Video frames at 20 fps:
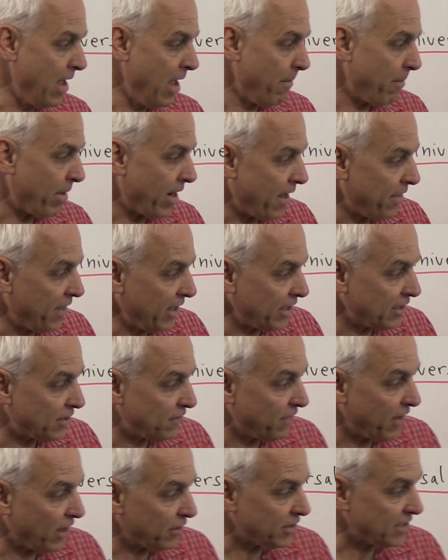But I think it's
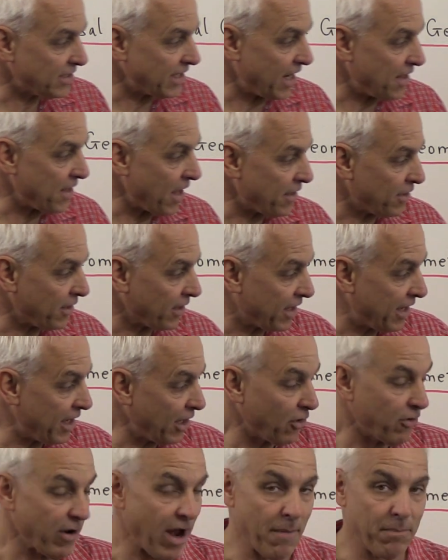fair to say that the
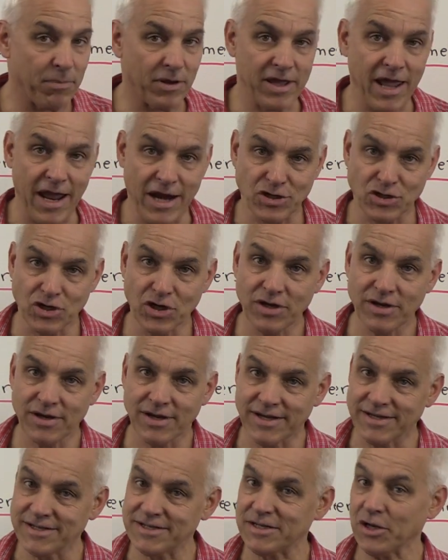killer application
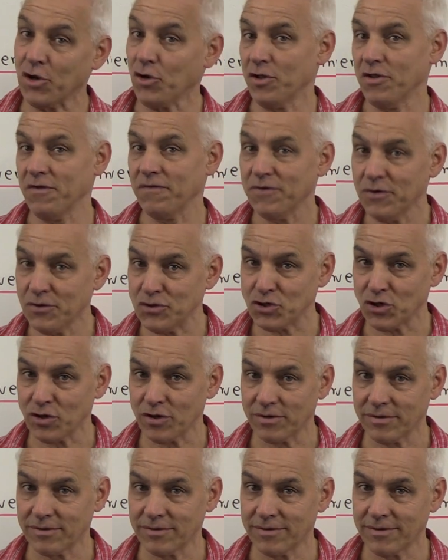is still in the
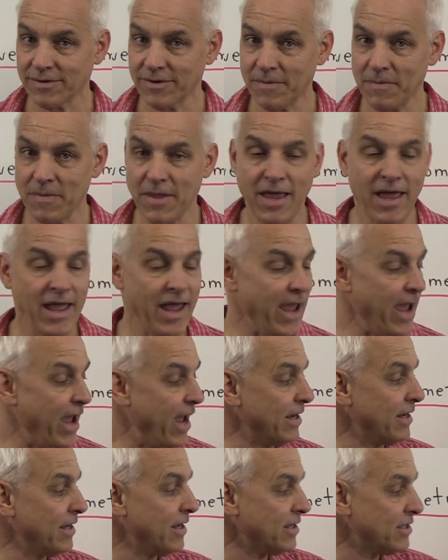future
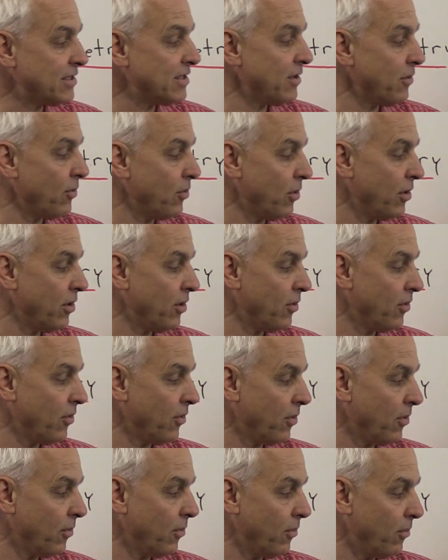and is
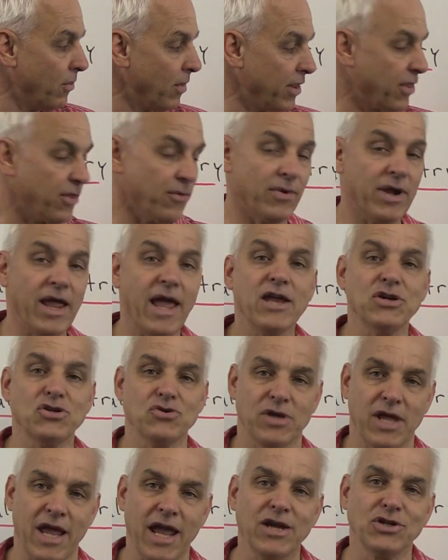with the
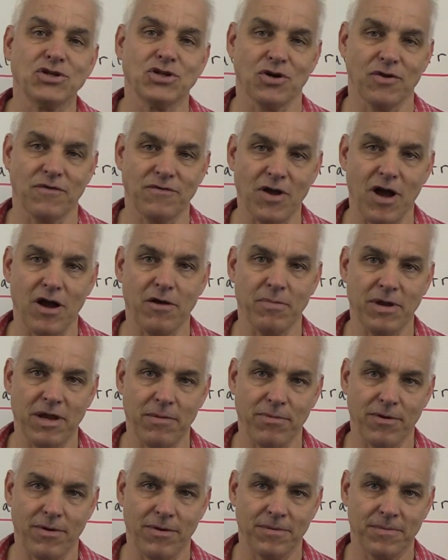education of young
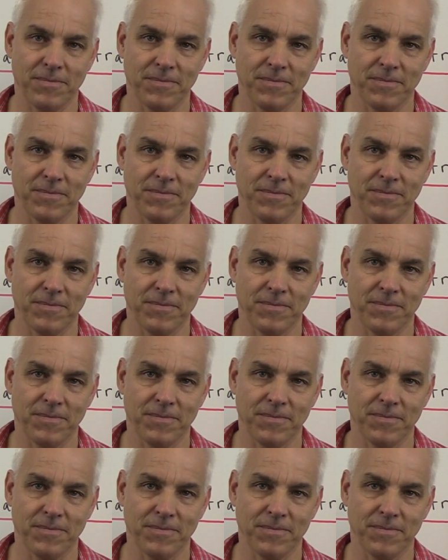people.